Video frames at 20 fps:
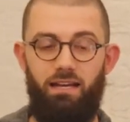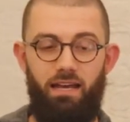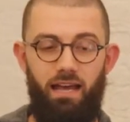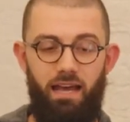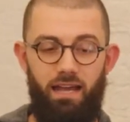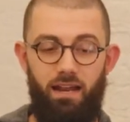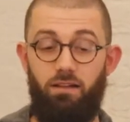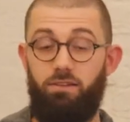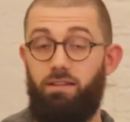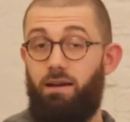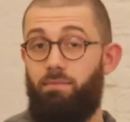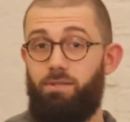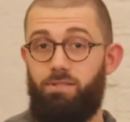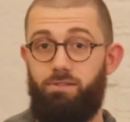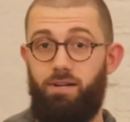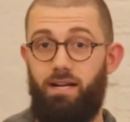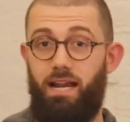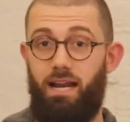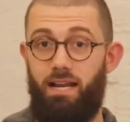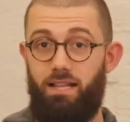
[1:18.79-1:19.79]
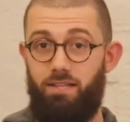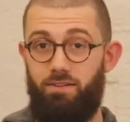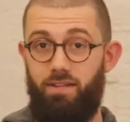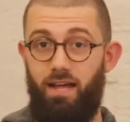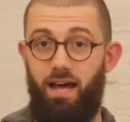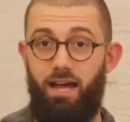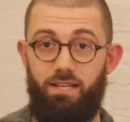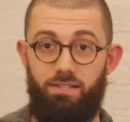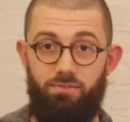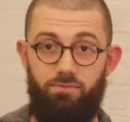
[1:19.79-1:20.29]
And I'll demonstrate how to do
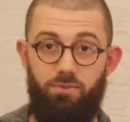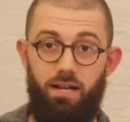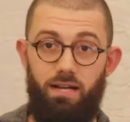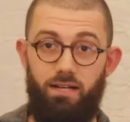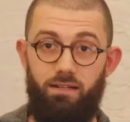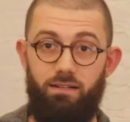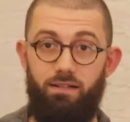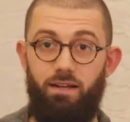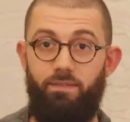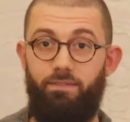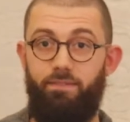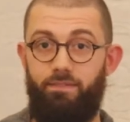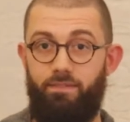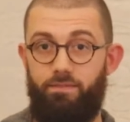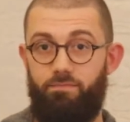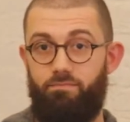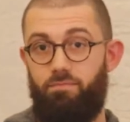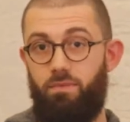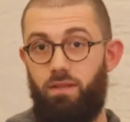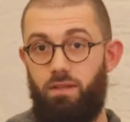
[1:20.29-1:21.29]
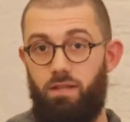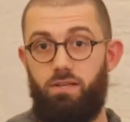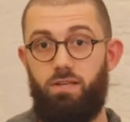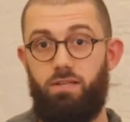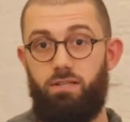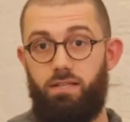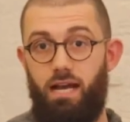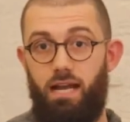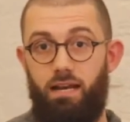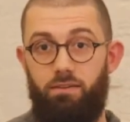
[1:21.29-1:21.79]
that as well. And this
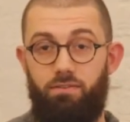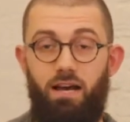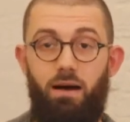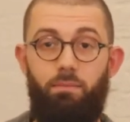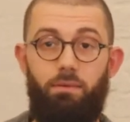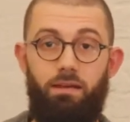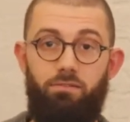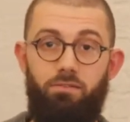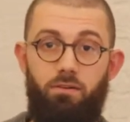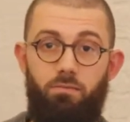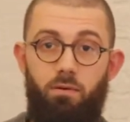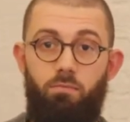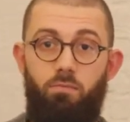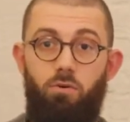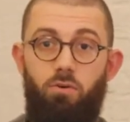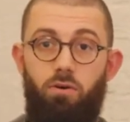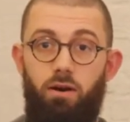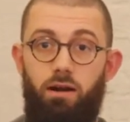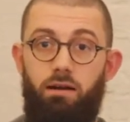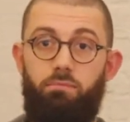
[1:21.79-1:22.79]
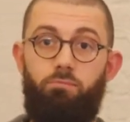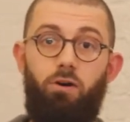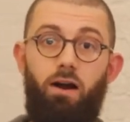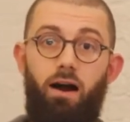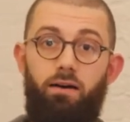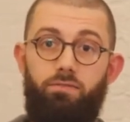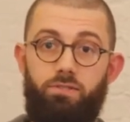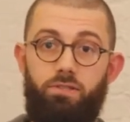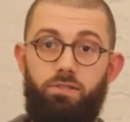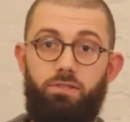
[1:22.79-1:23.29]
is kind of coming from a more
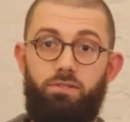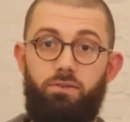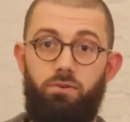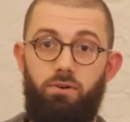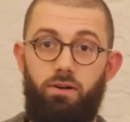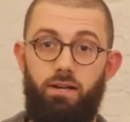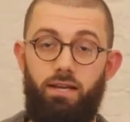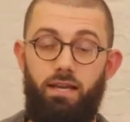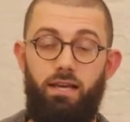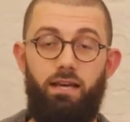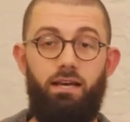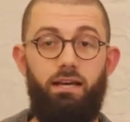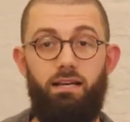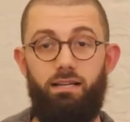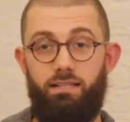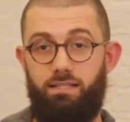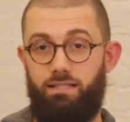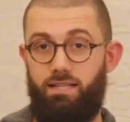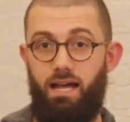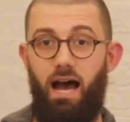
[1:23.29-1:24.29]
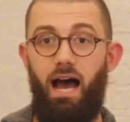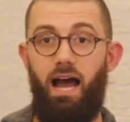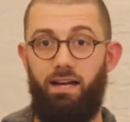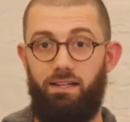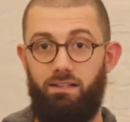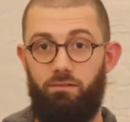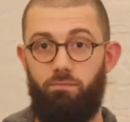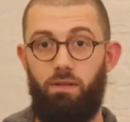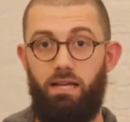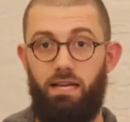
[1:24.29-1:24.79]
improvisatory
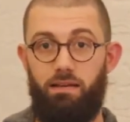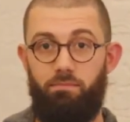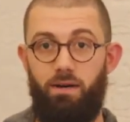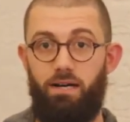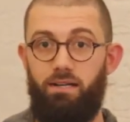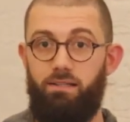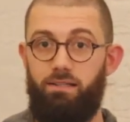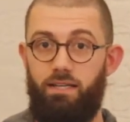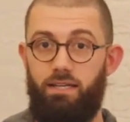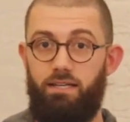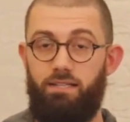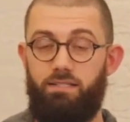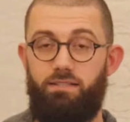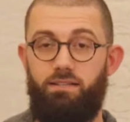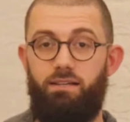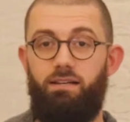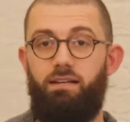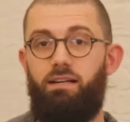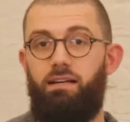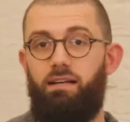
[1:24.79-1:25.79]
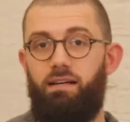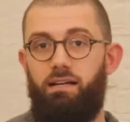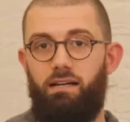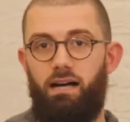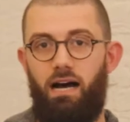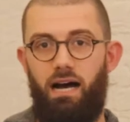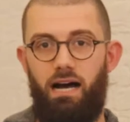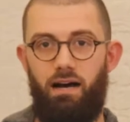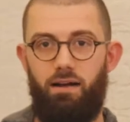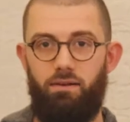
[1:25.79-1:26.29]
style of playing melodies,
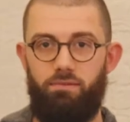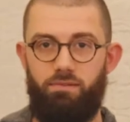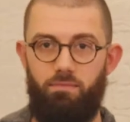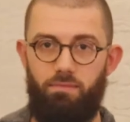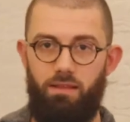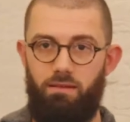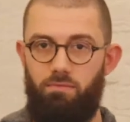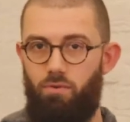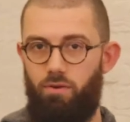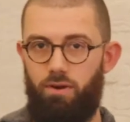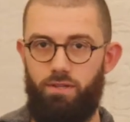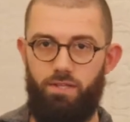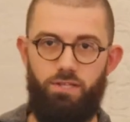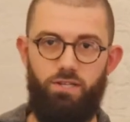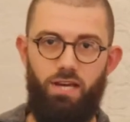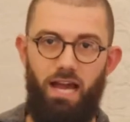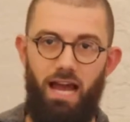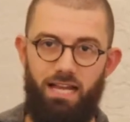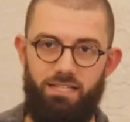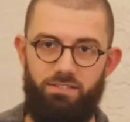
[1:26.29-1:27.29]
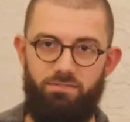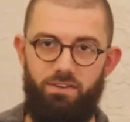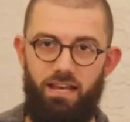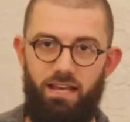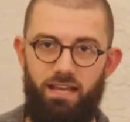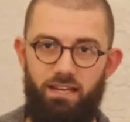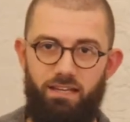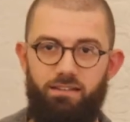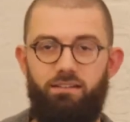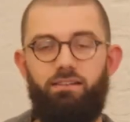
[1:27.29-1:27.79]
something more in the jazz
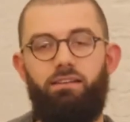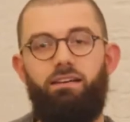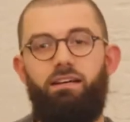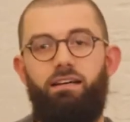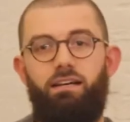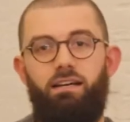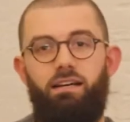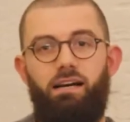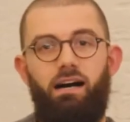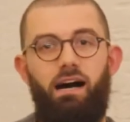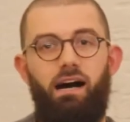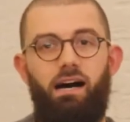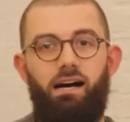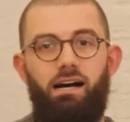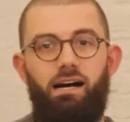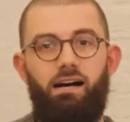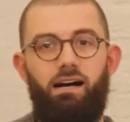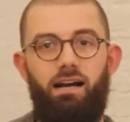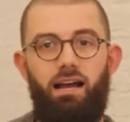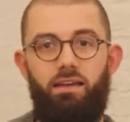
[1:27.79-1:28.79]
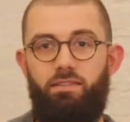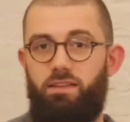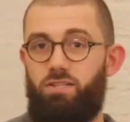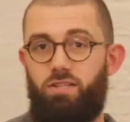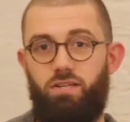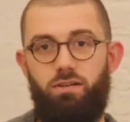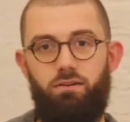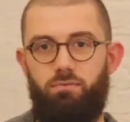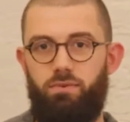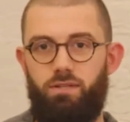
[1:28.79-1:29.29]
vein. And this
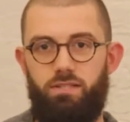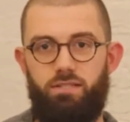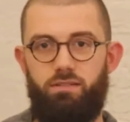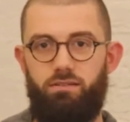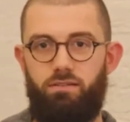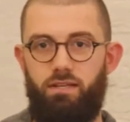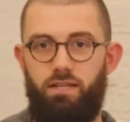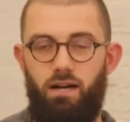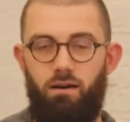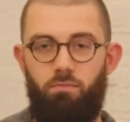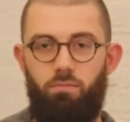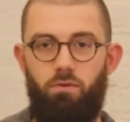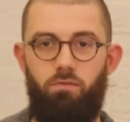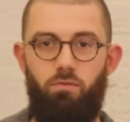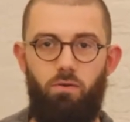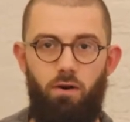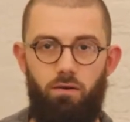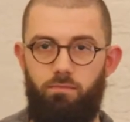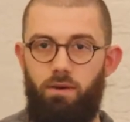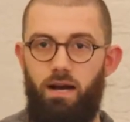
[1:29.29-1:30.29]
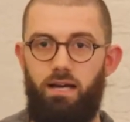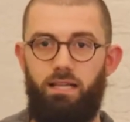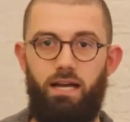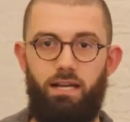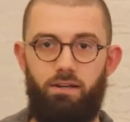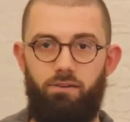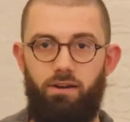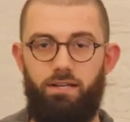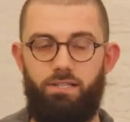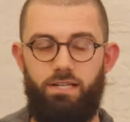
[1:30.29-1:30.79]
tune was, performed by a
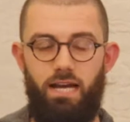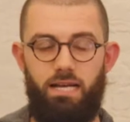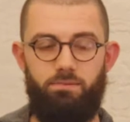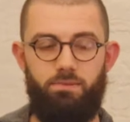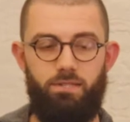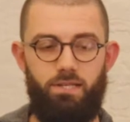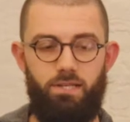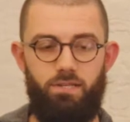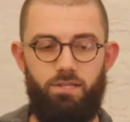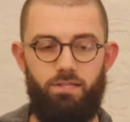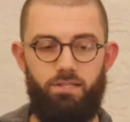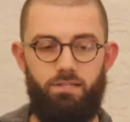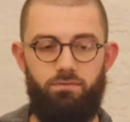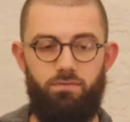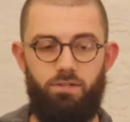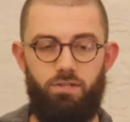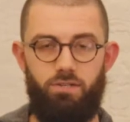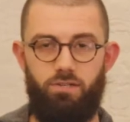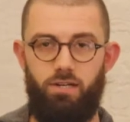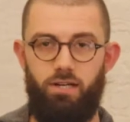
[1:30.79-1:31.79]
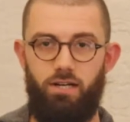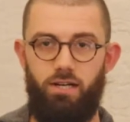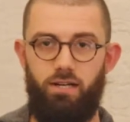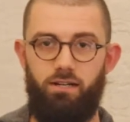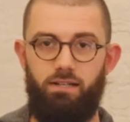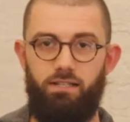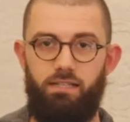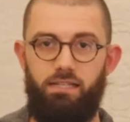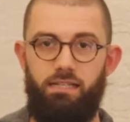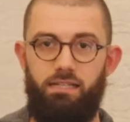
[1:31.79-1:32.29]
lot of great jazz musicians for
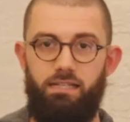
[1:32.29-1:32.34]
sure.